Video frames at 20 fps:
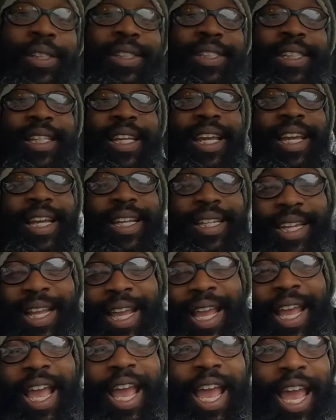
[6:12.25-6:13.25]
again,
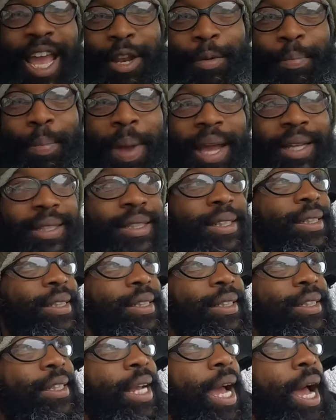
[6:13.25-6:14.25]
heading back to the
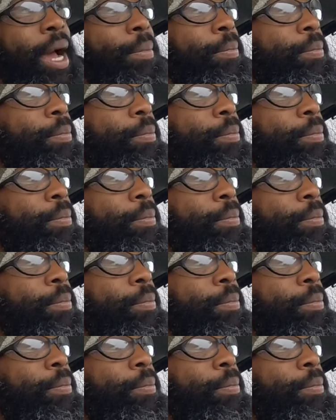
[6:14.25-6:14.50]
shop.